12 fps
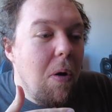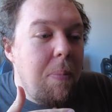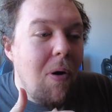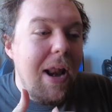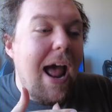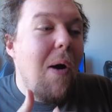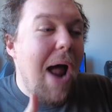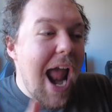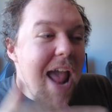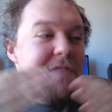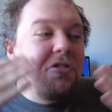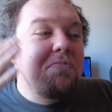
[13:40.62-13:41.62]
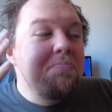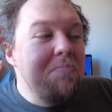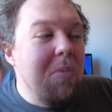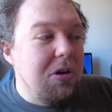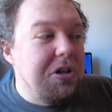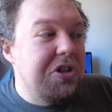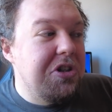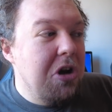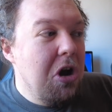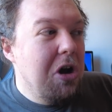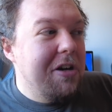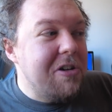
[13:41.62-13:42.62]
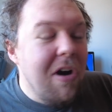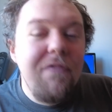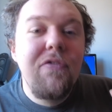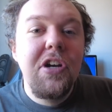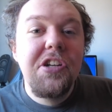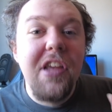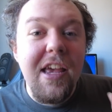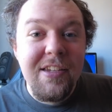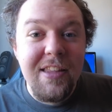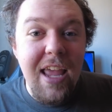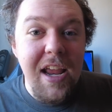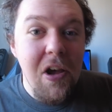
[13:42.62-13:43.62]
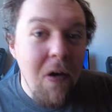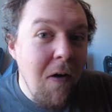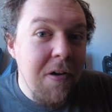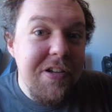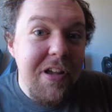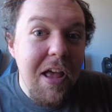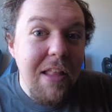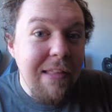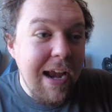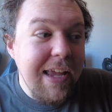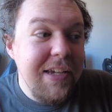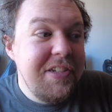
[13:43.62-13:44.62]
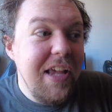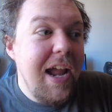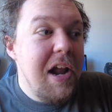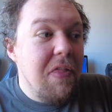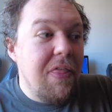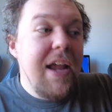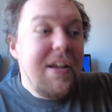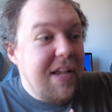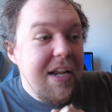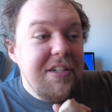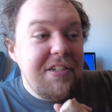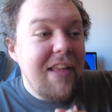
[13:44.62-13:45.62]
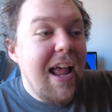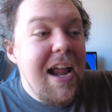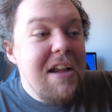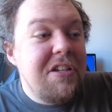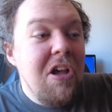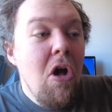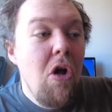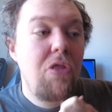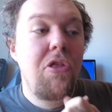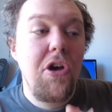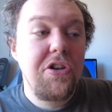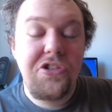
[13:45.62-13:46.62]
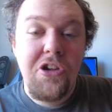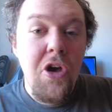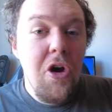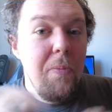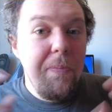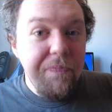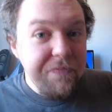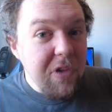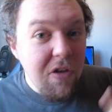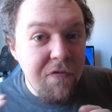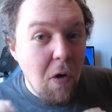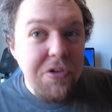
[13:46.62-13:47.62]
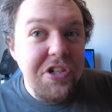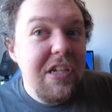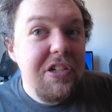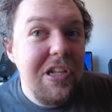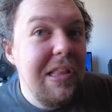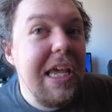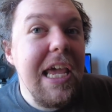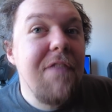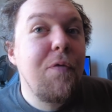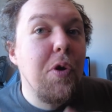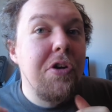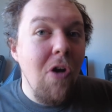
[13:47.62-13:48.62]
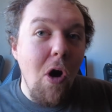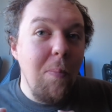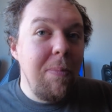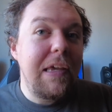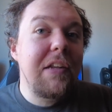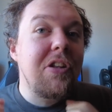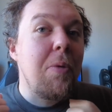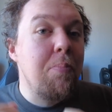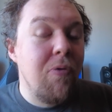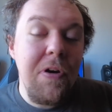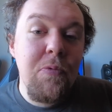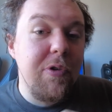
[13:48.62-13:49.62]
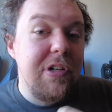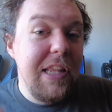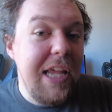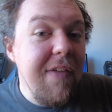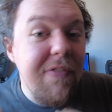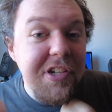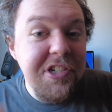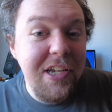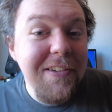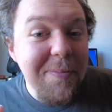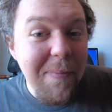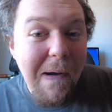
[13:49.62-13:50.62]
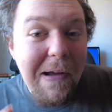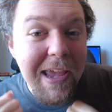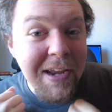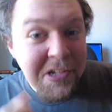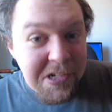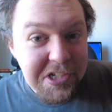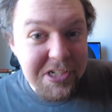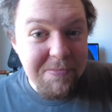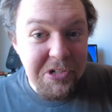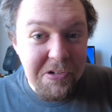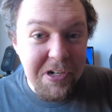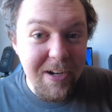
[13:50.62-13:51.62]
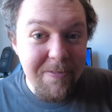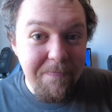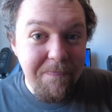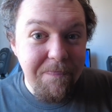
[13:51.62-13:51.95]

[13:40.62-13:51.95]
put out as much coverage as they could. Like I say, they did state that voting to leave would not mean that Britain would leave the single market and customs union.